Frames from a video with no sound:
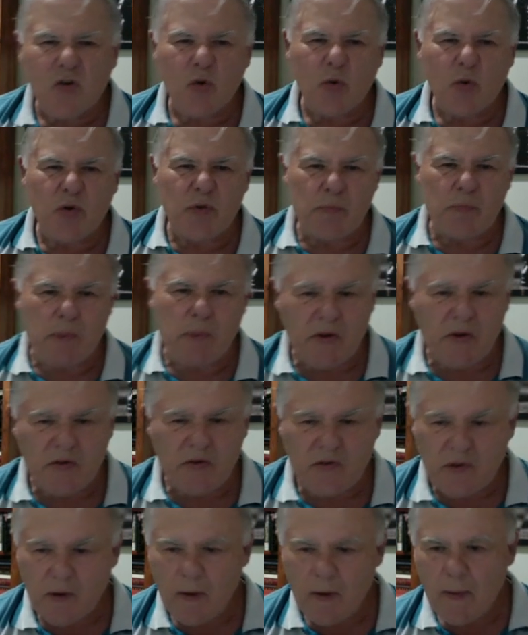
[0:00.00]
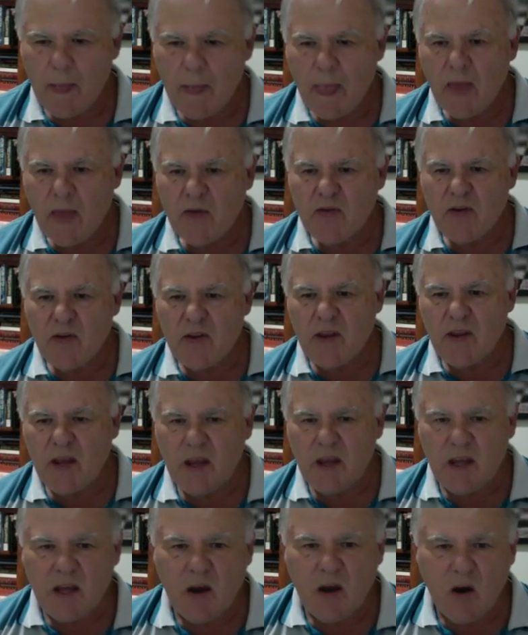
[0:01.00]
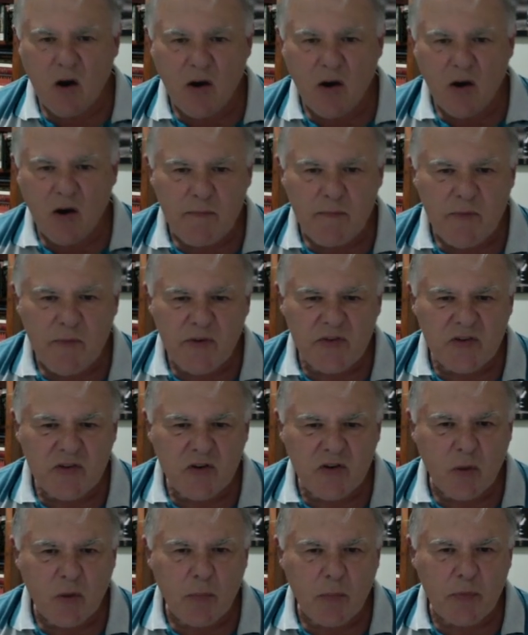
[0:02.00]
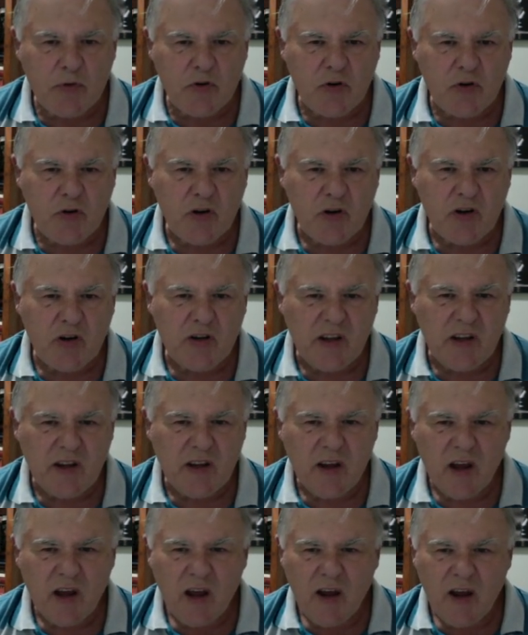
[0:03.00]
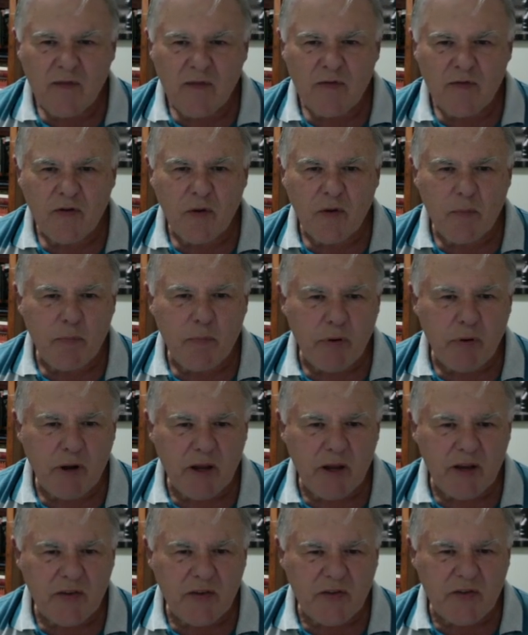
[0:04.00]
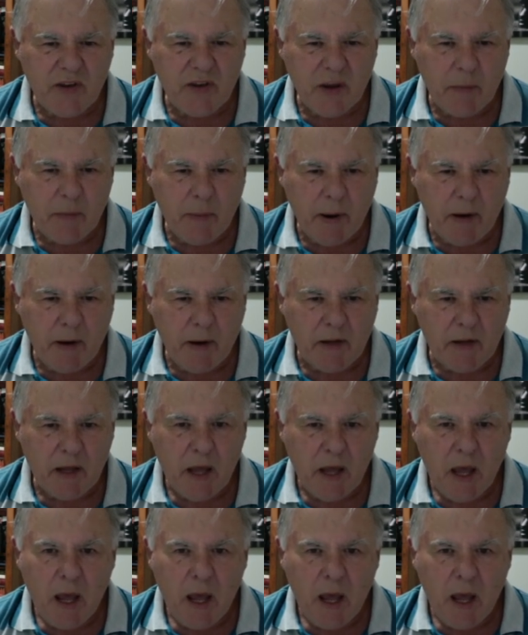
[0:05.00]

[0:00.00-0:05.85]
is best. So there you go. I've missed an opportunity for a brilliancy, apparently.